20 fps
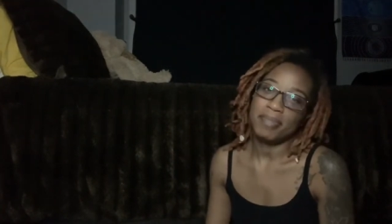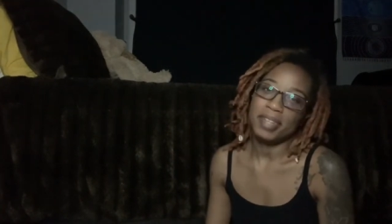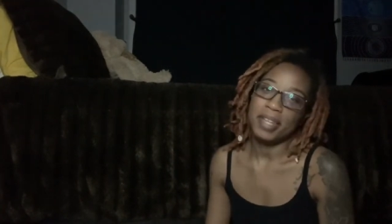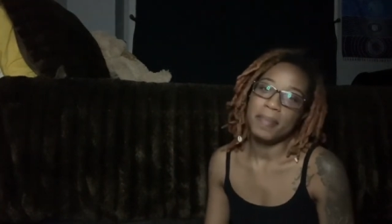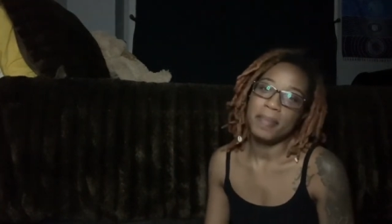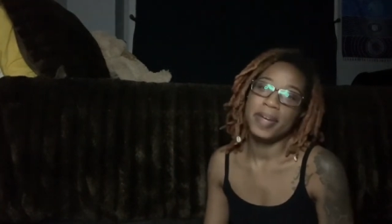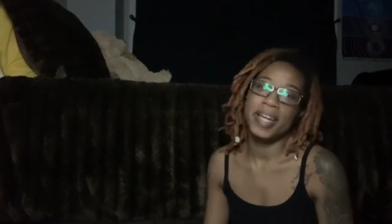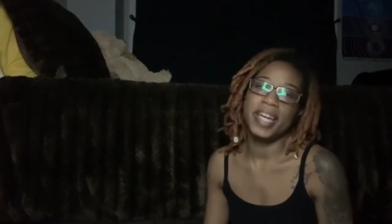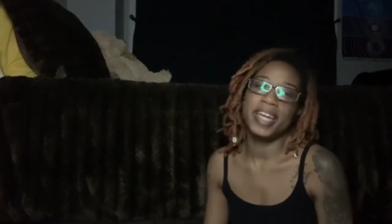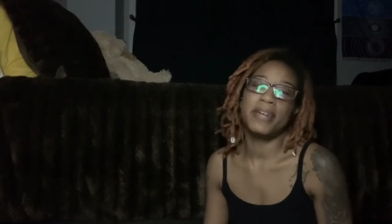
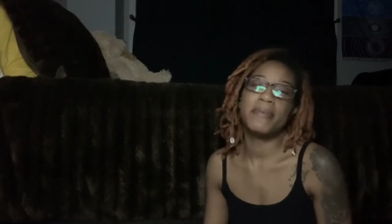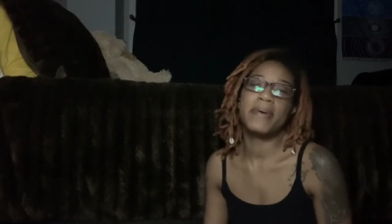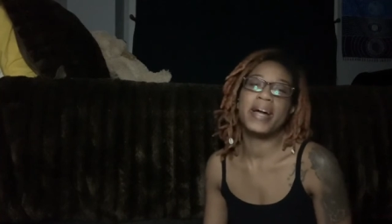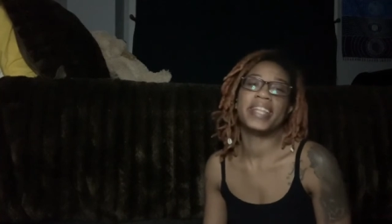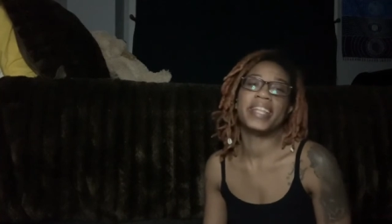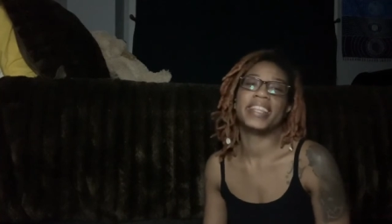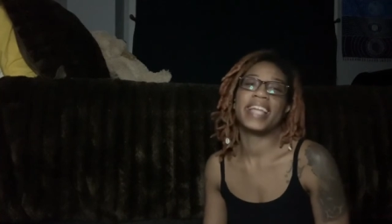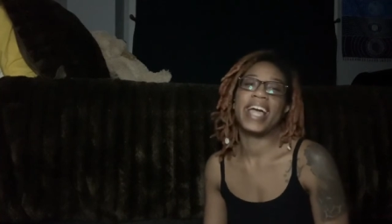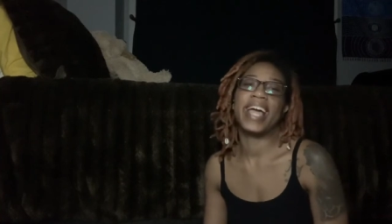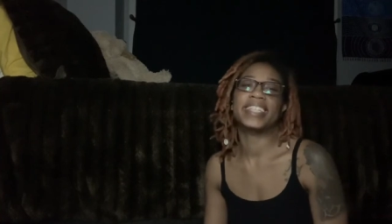but
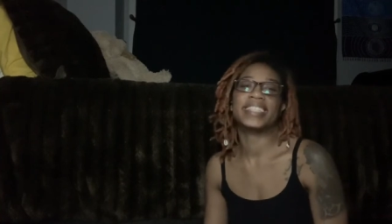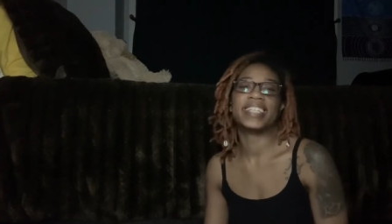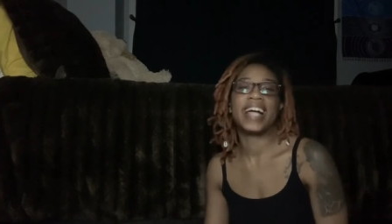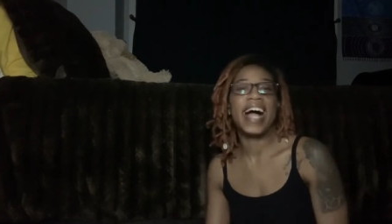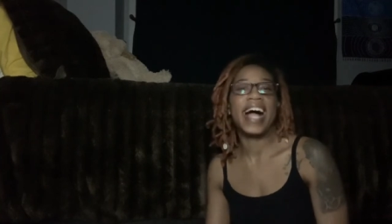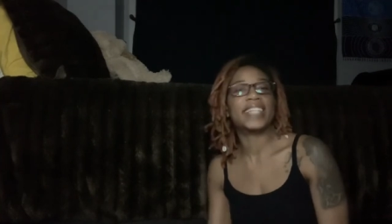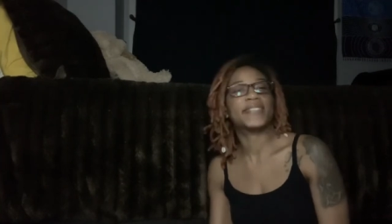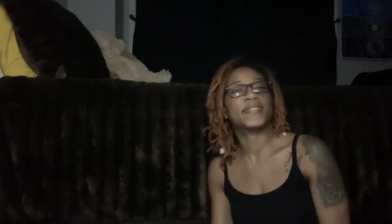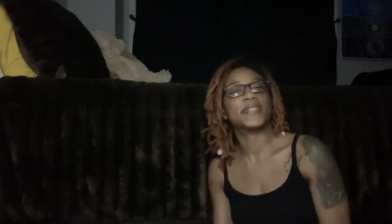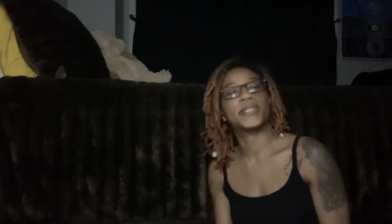anyway, thanks
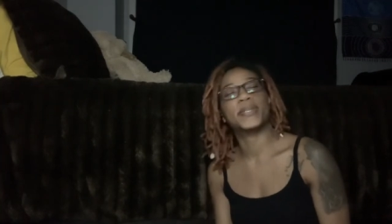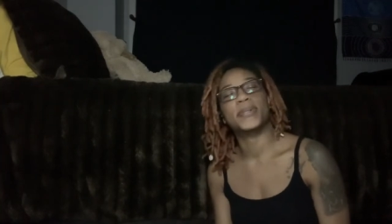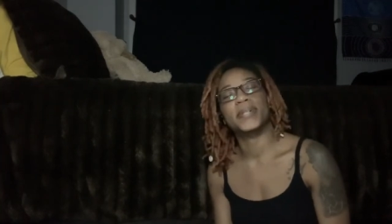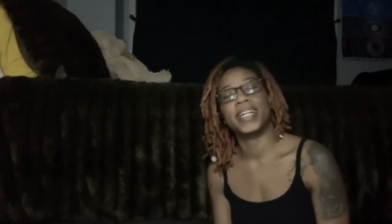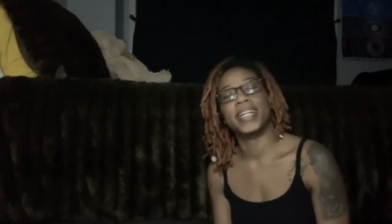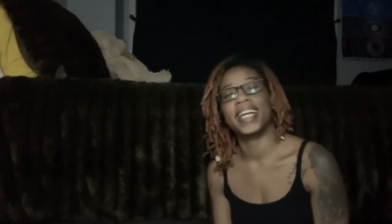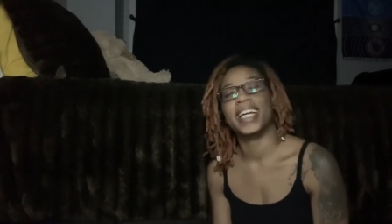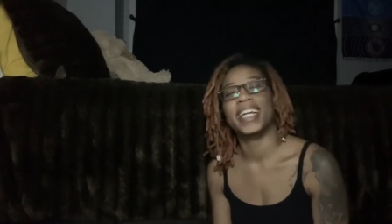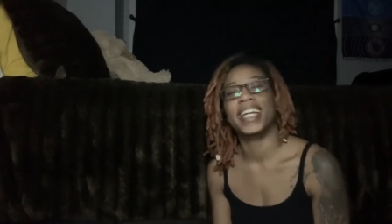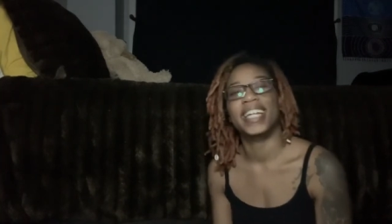guys for
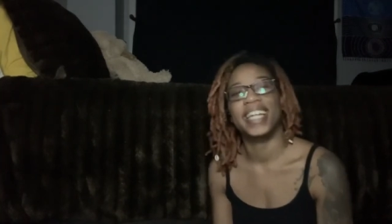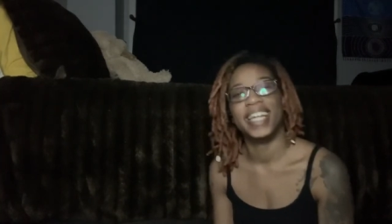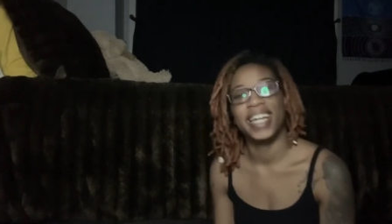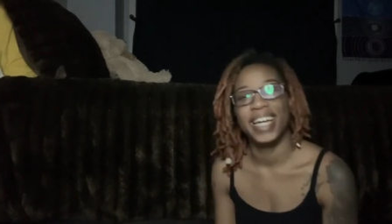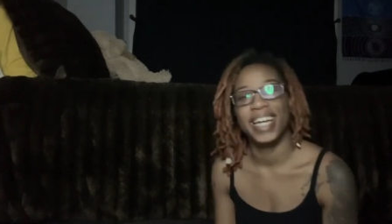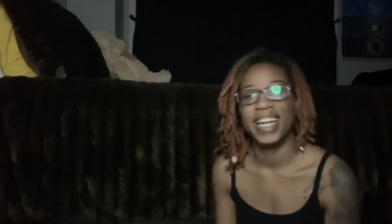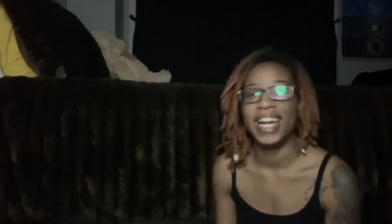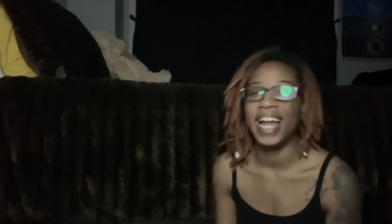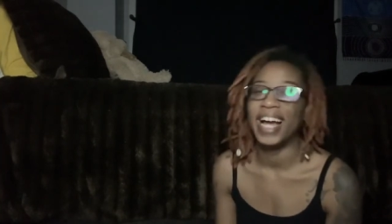tuning in again.